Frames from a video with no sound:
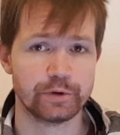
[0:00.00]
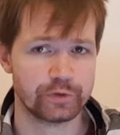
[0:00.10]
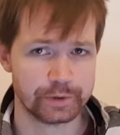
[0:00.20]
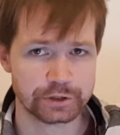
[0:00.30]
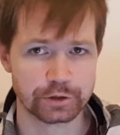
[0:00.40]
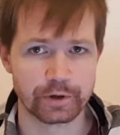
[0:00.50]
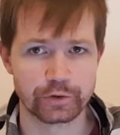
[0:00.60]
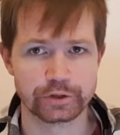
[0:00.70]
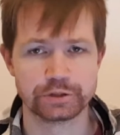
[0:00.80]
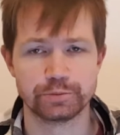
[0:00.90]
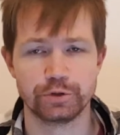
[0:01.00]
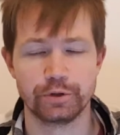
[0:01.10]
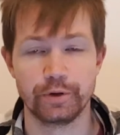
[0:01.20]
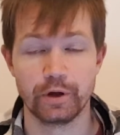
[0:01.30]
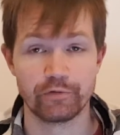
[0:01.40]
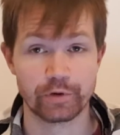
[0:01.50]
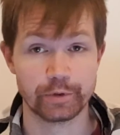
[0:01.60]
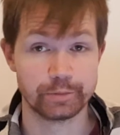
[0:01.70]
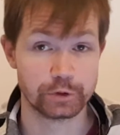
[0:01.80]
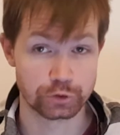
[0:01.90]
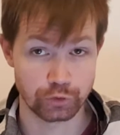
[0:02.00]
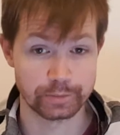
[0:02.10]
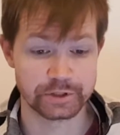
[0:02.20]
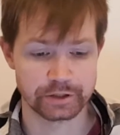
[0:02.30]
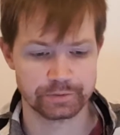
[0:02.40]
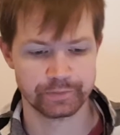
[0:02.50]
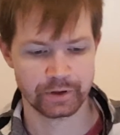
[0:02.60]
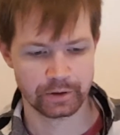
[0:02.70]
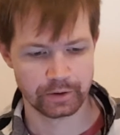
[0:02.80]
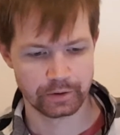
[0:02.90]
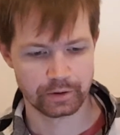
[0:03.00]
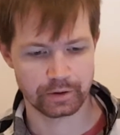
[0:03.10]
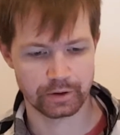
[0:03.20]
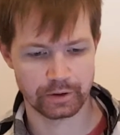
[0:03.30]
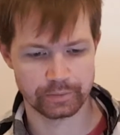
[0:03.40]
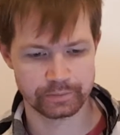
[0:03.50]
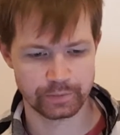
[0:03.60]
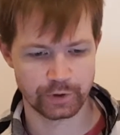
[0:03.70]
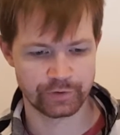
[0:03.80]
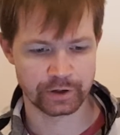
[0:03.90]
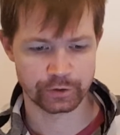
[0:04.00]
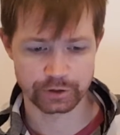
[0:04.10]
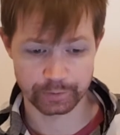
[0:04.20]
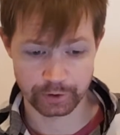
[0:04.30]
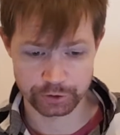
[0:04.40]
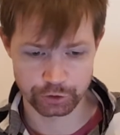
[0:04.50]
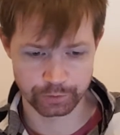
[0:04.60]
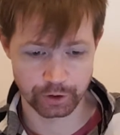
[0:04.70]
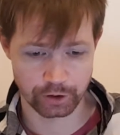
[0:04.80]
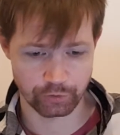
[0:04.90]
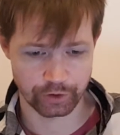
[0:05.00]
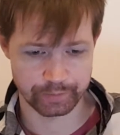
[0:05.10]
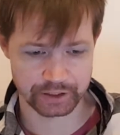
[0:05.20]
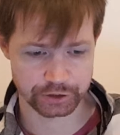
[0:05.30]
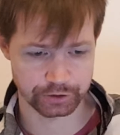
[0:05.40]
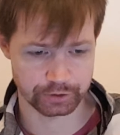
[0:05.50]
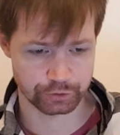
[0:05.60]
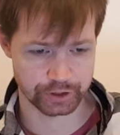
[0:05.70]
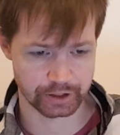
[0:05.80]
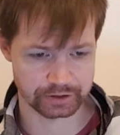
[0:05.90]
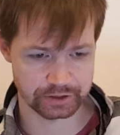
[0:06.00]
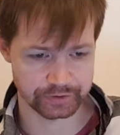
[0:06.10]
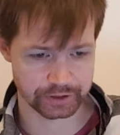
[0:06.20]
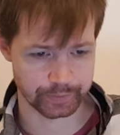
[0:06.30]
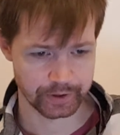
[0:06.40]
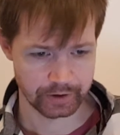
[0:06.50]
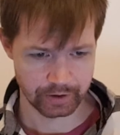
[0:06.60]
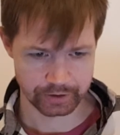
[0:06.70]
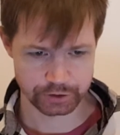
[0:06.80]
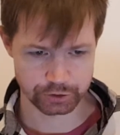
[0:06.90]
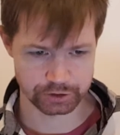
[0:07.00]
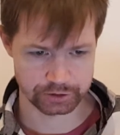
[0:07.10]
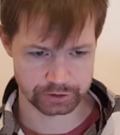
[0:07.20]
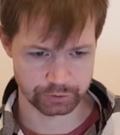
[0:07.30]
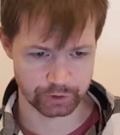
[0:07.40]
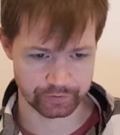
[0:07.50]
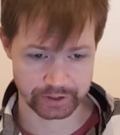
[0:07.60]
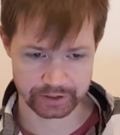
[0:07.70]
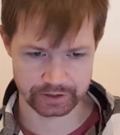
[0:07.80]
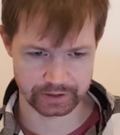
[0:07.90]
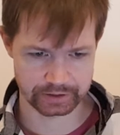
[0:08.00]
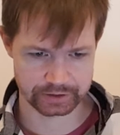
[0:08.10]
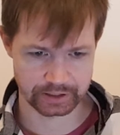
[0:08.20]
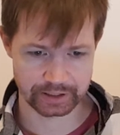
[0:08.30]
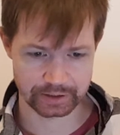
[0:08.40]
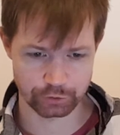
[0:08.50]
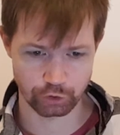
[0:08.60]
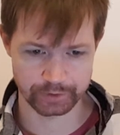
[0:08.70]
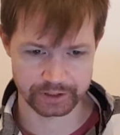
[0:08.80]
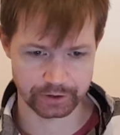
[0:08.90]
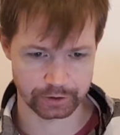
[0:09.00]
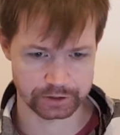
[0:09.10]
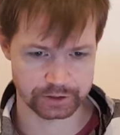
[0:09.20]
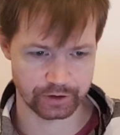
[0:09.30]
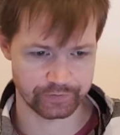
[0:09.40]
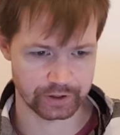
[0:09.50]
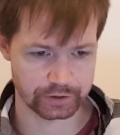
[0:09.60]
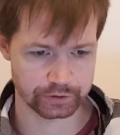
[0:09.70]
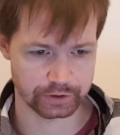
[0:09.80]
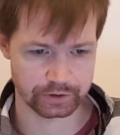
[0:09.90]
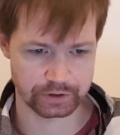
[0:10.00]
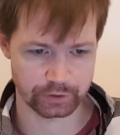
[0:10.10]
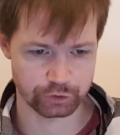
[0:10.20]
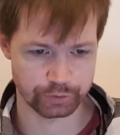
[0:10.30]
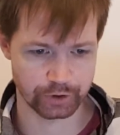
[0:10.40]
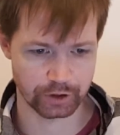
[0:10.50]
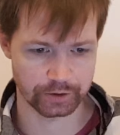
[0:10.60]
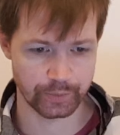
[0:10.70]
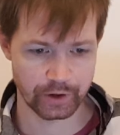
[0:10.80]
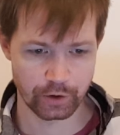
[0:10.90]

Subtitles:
information about this brewery from the brewery's website. Franconia master brewery with passion and creativity. This is reflected in selected raw materials, the Franconian country barley,